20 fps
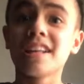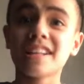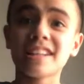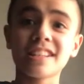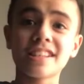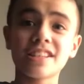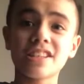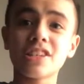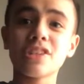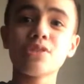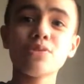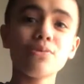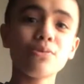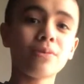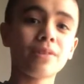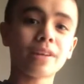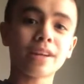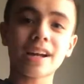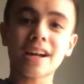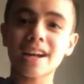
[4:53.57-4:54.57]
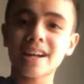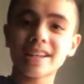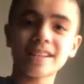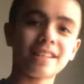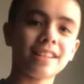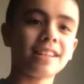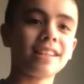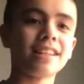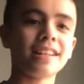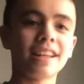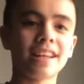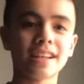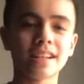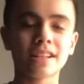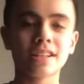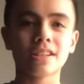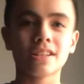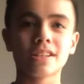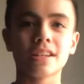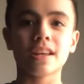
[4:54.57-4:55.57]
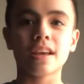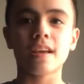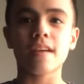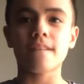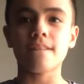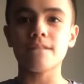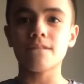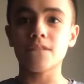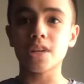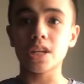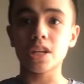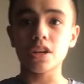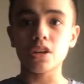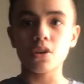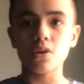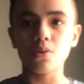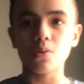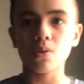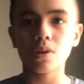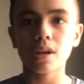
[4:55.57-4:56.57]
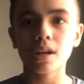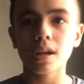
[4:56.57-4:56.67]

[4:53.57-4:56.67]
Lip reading: See you guys in the next video.